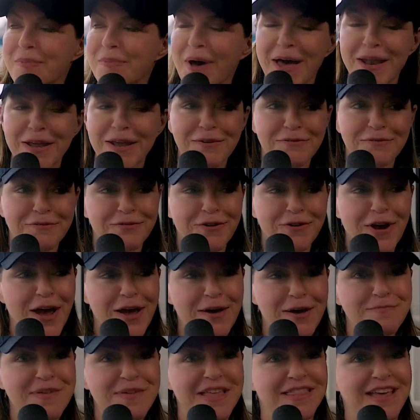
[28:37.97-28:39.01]
bought it
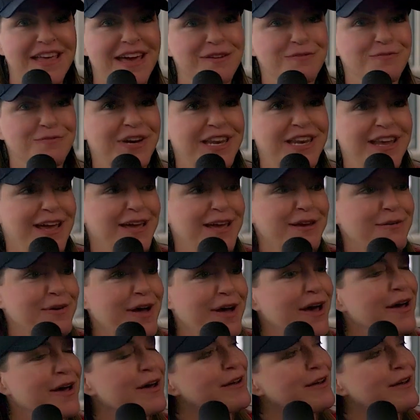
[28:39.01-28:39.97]
from, and then when I